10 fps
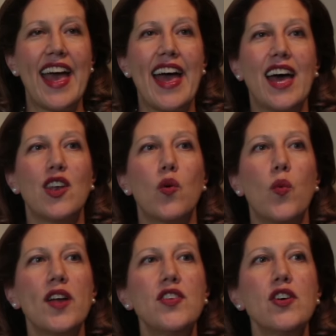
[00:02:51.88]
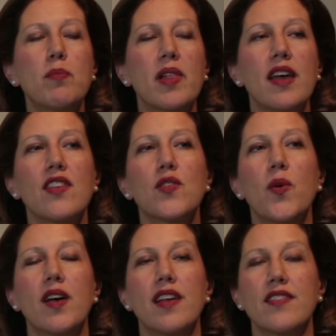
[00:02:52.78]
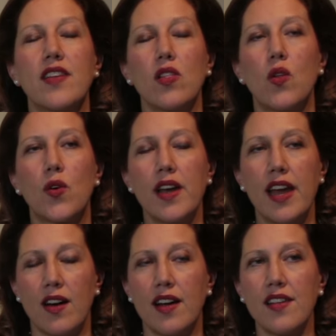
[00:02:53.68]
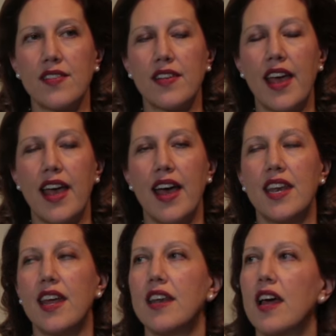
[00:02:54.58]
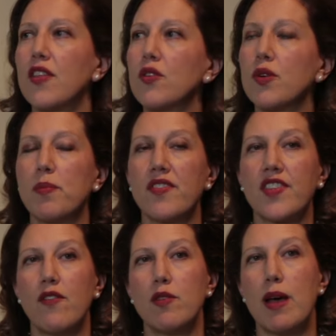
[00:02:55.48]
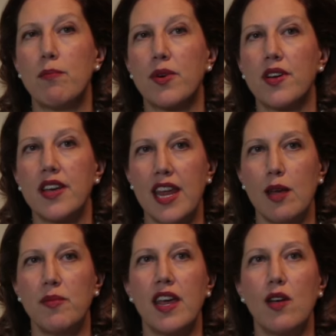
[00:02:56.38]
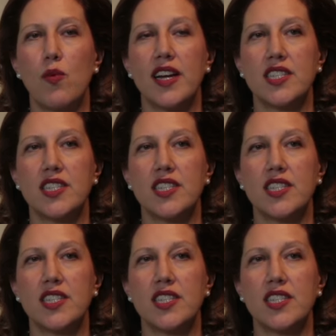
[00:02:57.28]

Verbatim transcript: And what took place was Lawren Harris and another group of seven members named A.Y.